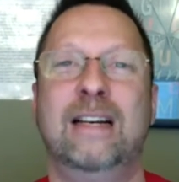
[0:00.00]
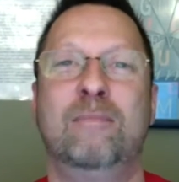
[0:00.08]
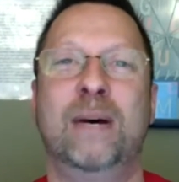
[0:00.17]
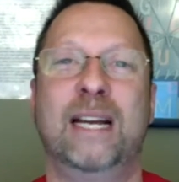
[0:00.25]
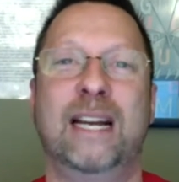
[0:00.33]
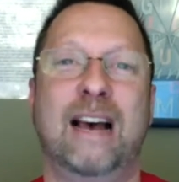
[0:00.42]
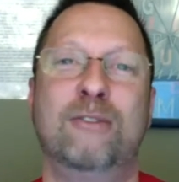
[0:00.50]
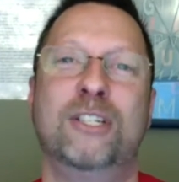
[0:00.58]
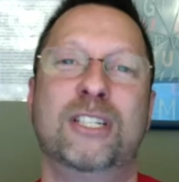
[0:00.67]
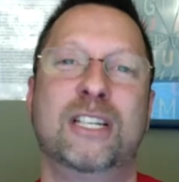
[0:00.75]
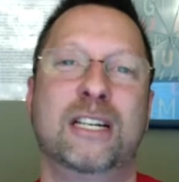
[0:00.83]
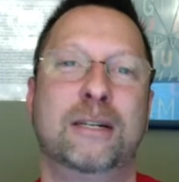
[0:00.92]
But I
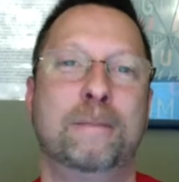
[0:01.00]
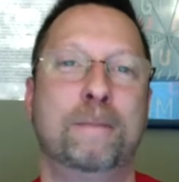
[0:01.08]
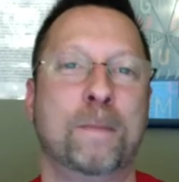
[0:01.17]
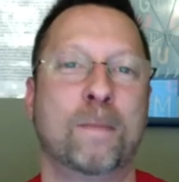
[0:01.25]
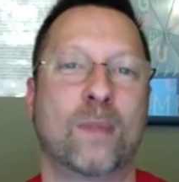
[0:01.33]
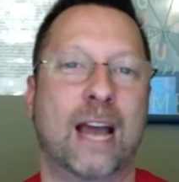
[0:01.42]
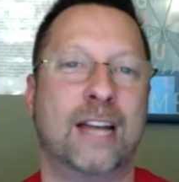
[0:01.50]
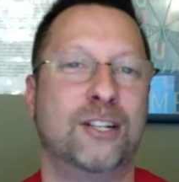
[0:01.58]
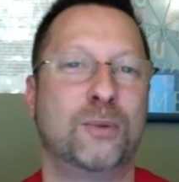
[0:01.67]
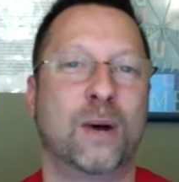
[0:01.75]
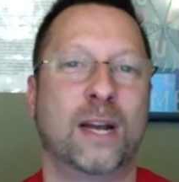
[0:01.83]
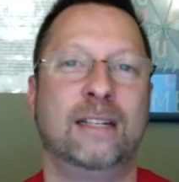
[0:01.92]

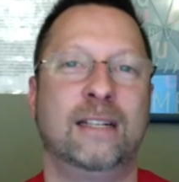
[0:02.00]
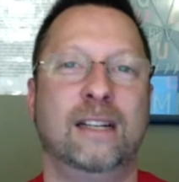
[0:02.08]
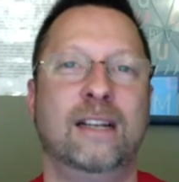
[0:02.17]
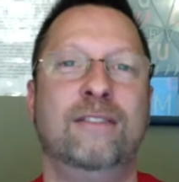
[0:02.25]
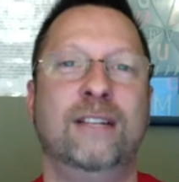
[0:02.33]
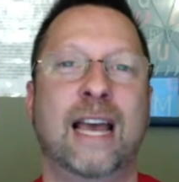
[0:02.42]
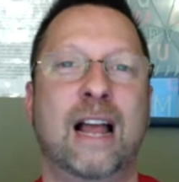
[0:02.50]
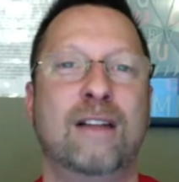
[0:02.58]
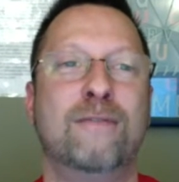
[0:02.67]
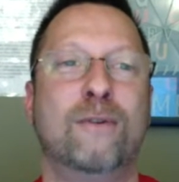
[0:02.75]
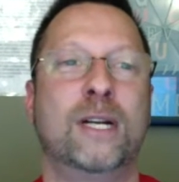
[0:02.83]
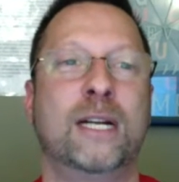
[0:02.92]
just wanted to live in
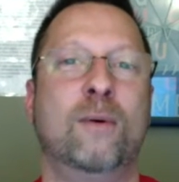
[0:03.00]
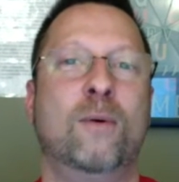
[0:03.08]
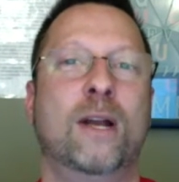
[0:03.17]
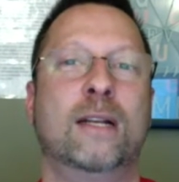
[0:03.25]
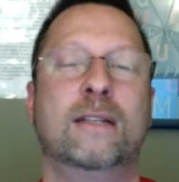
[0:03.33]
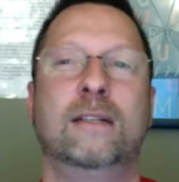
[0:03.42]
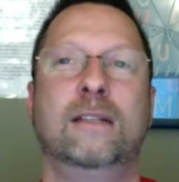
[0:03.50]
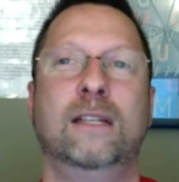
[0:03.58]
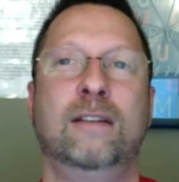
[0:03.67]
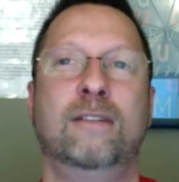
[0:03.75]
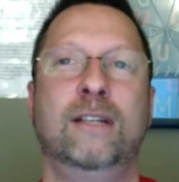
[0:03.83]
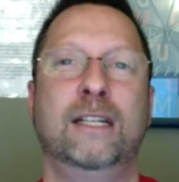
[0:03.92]
California. I wanted to
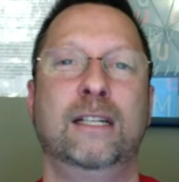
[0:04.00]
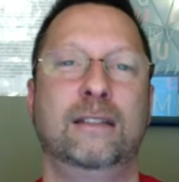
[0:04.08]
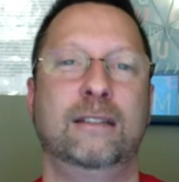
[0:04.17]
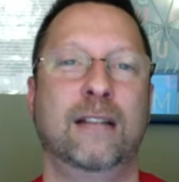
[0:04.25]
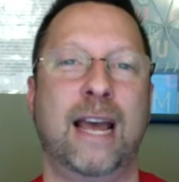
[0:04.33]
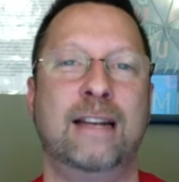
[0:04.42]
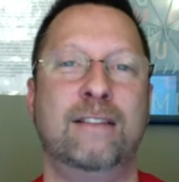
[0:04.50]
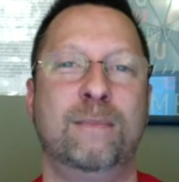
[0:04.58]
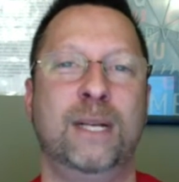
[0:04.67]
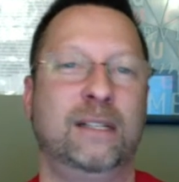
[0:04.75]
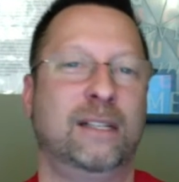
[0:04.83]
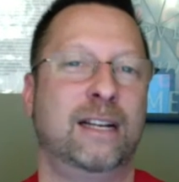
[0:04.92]
live in the land of
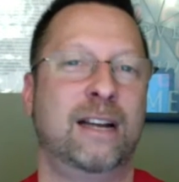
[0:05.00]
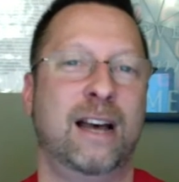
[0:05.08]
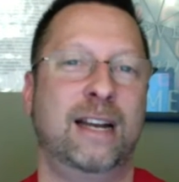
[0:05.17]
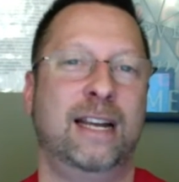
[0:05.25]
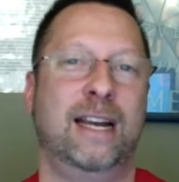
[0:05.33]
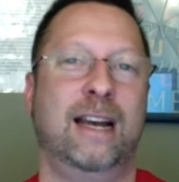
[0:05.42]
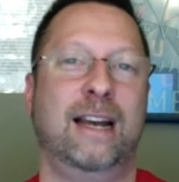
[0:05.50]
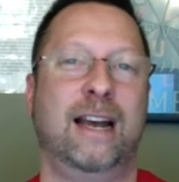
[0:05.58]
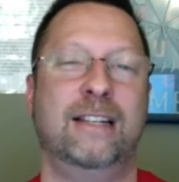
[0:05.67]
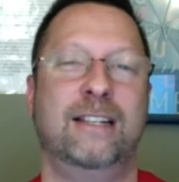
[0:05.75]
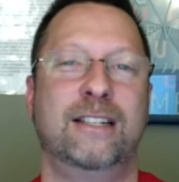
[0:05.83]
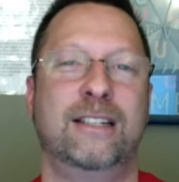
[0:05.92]
milk and honey. I
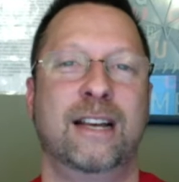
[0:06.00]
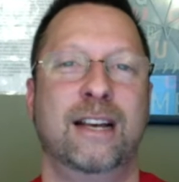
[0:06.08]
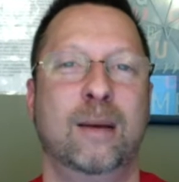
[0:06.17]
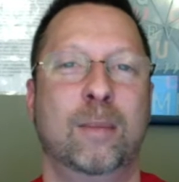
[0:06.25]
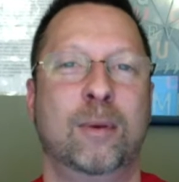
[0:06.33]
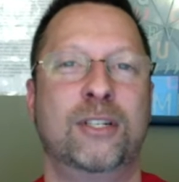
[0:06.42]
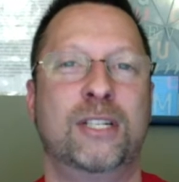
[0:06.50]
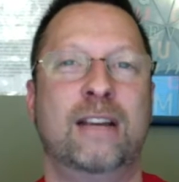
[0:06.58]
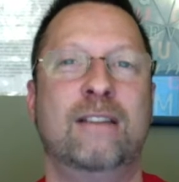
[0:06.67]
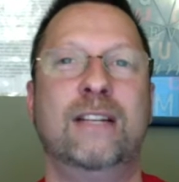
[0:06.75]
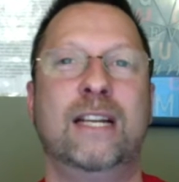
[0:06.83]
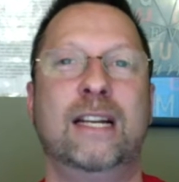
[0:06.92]
just
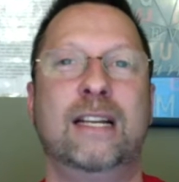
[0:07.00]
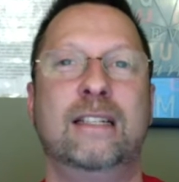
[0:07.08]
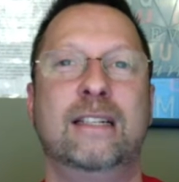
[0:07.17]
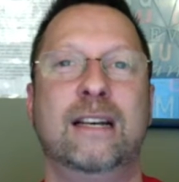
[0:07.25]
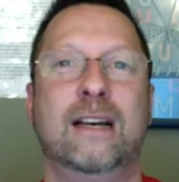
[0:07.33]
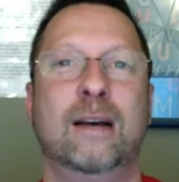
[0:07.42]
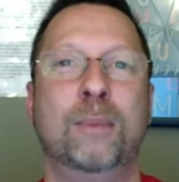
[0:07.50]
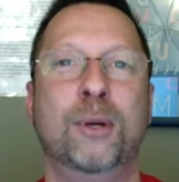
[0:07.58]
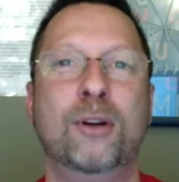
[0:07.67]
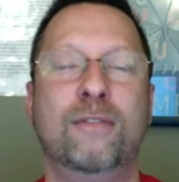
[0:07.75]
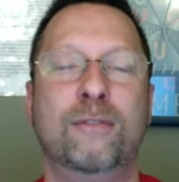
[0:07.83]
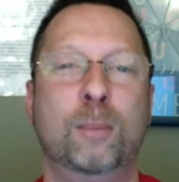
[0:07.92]
perceived it as a
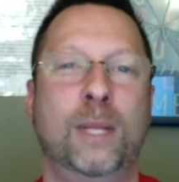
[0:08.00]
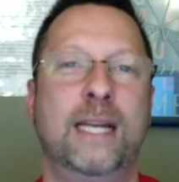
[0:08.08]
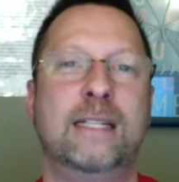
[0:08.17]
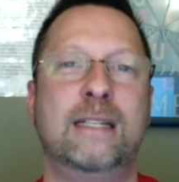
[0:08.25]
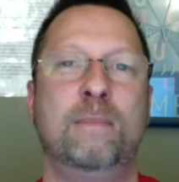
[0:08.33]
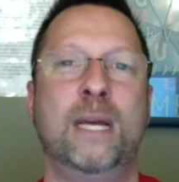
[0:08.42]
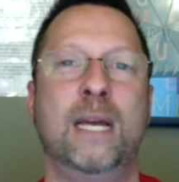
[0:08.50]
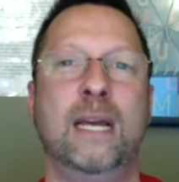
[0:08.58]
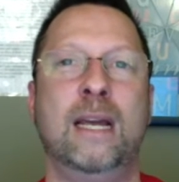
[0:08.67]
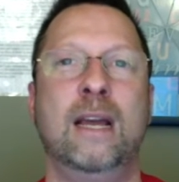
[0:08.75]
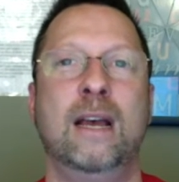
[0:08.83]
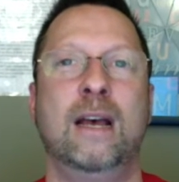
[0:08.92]
beautiful place to be.